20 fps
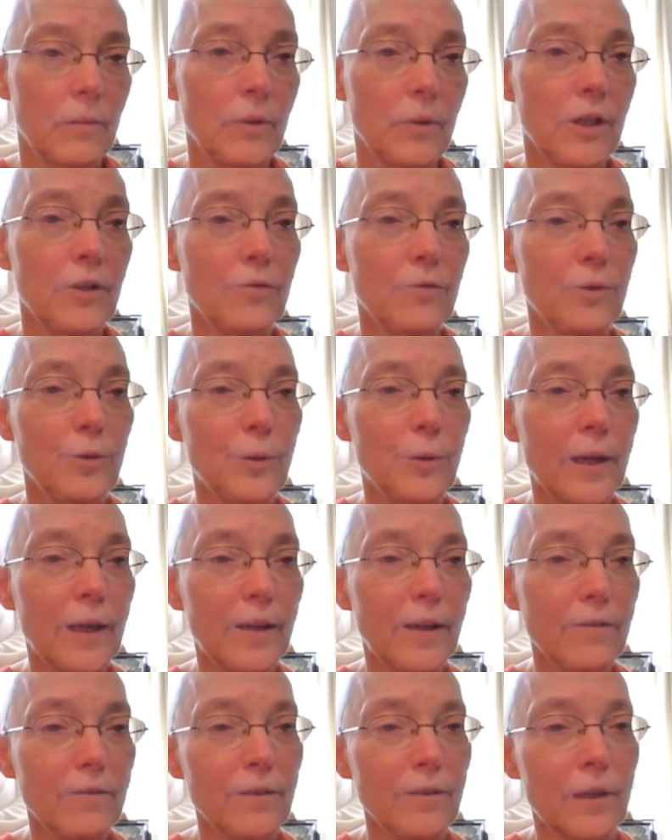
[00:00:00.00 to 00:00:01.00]
But if you
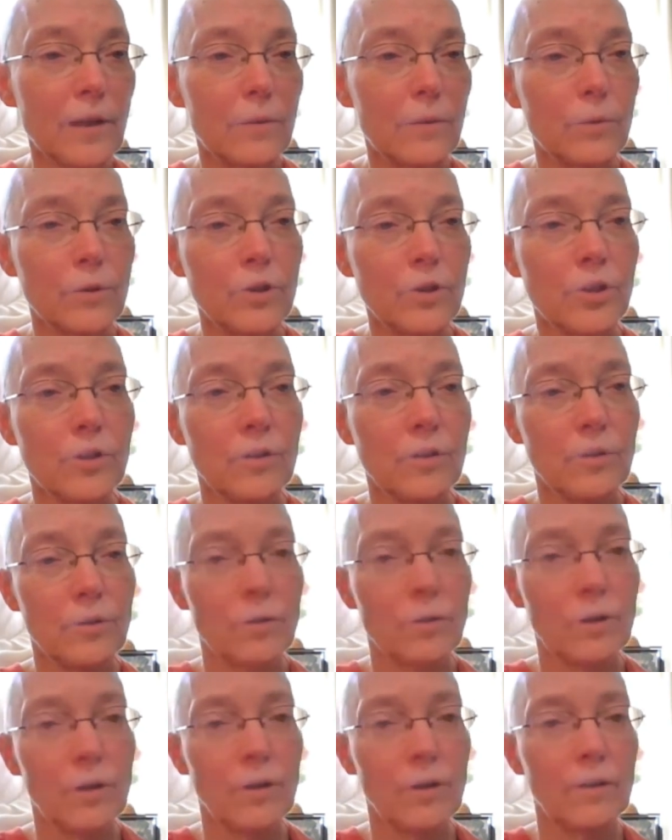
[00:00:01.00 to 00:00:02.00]
have that wish in
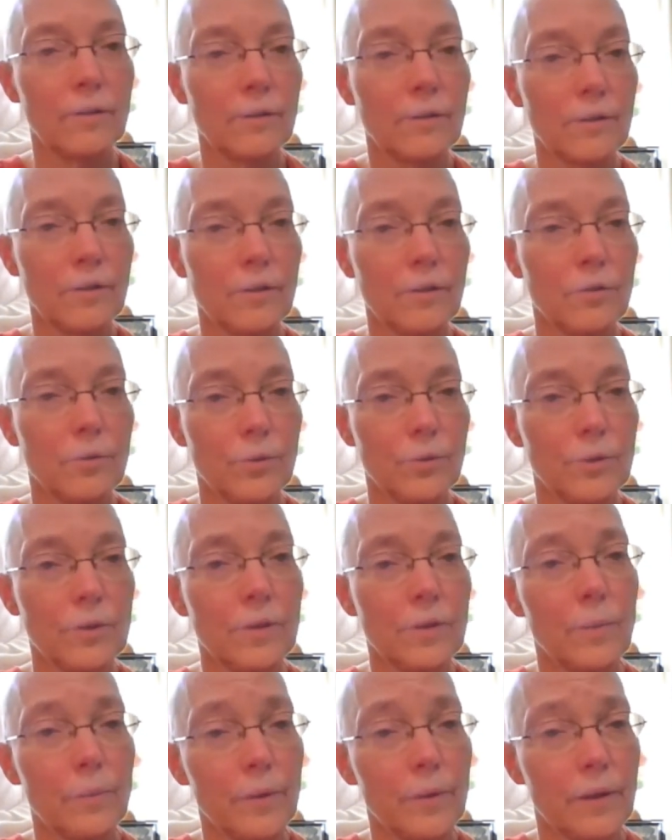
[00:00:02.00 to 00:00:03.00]
your heart to do
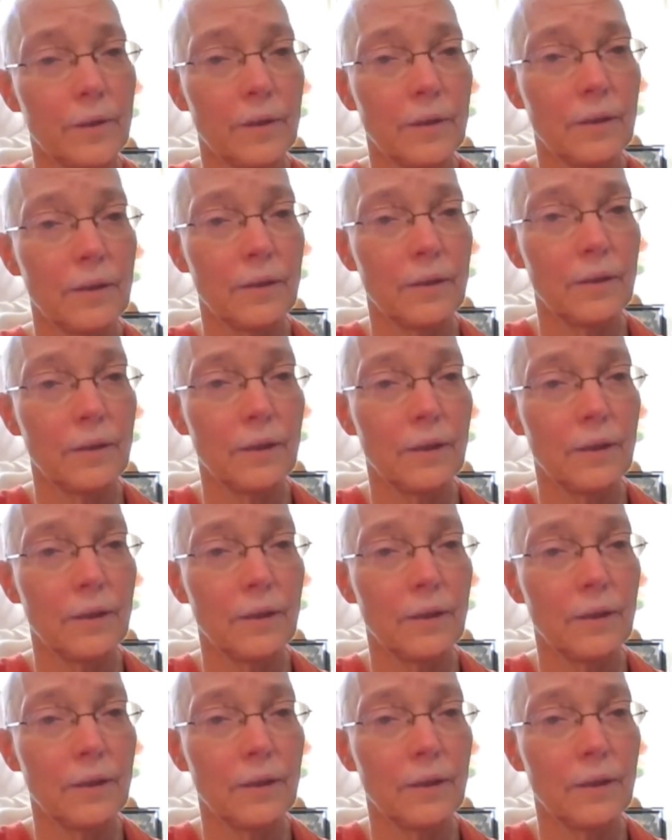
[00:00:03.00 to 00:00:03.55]
something,